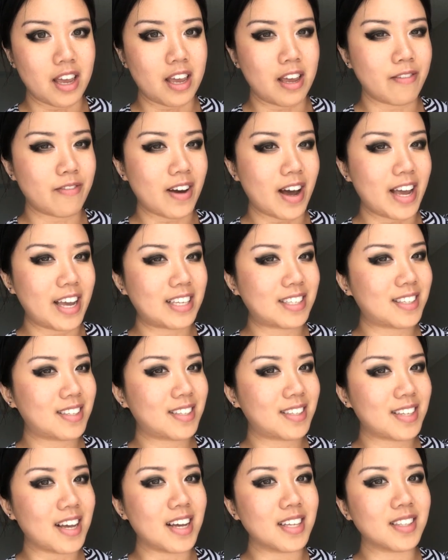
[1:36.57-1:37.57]
If I
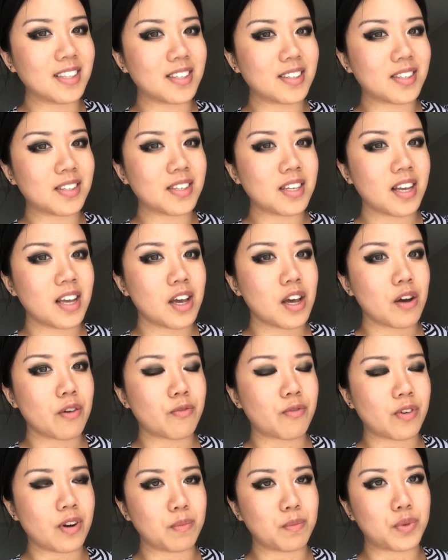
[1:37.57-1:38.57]
sense
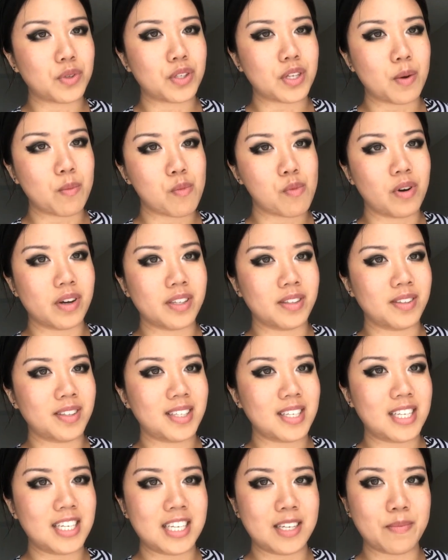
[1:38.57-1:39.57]
from someone's
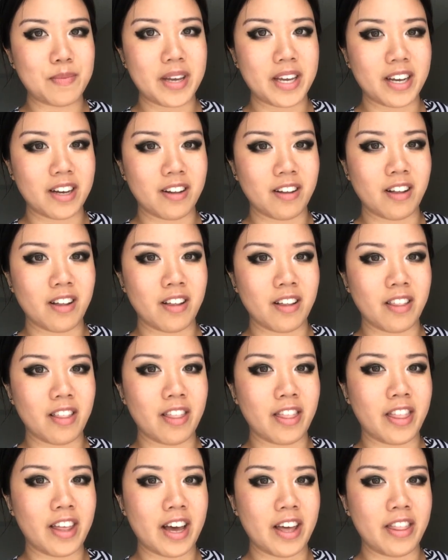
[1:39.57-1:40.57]
email
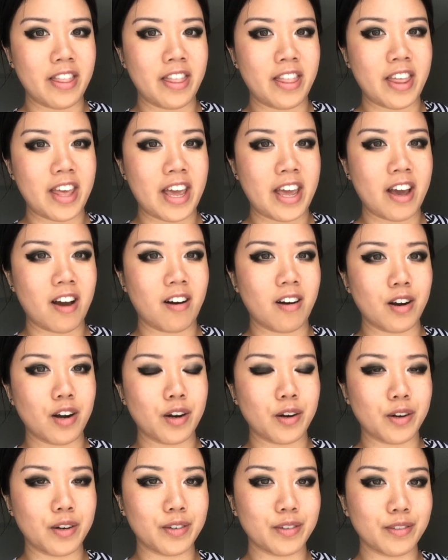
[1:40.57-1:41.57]
that they
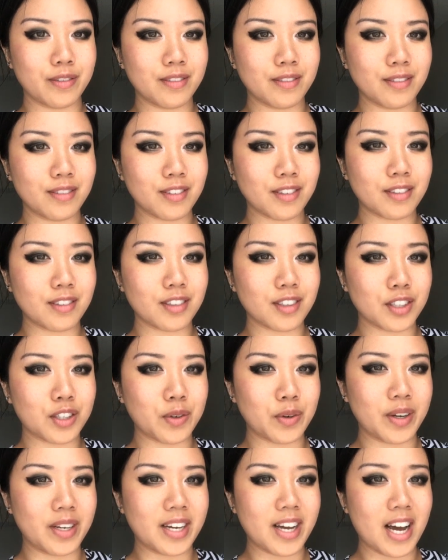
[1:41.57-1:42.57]
are
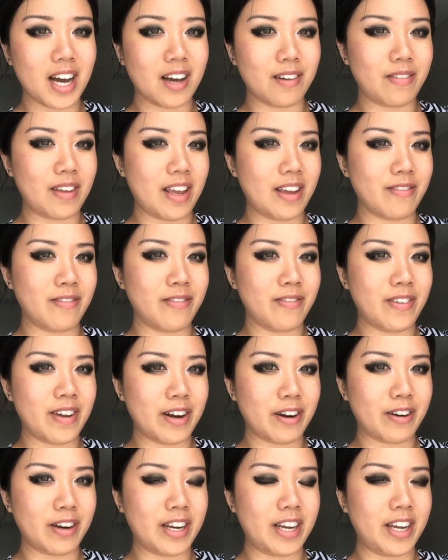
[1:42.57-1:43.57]
going to have a
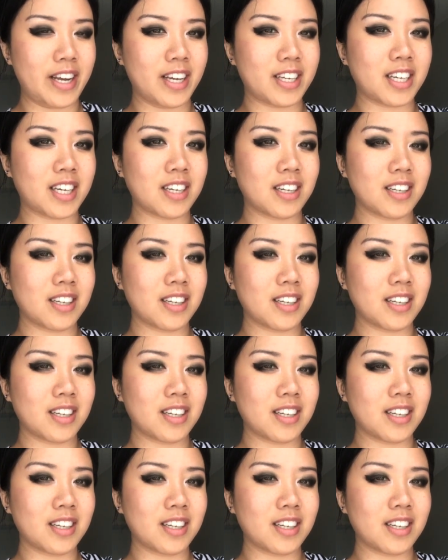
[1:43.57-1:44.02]
very